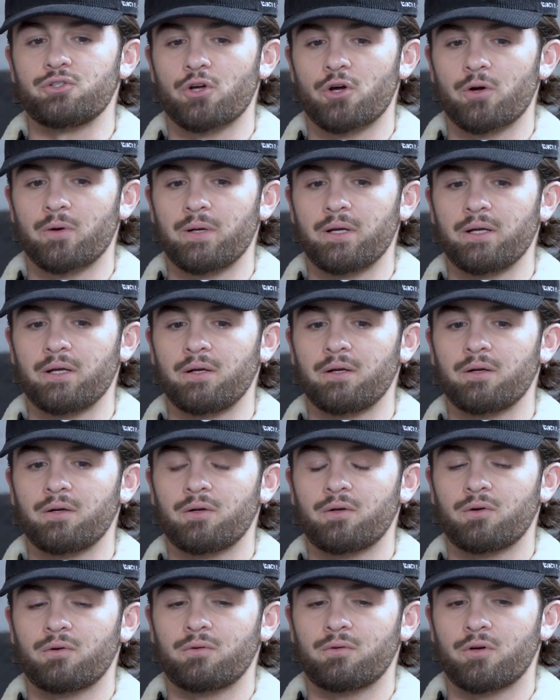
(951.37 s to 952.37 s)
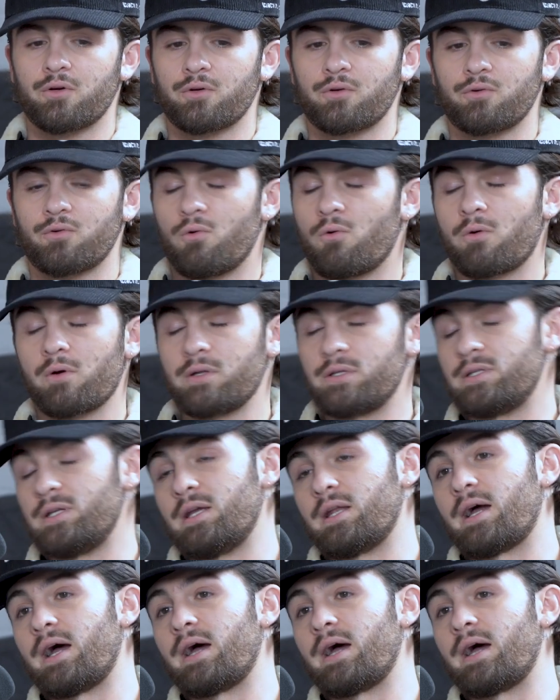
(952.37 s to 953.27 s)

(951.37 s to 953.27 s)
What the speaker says: during quarantine.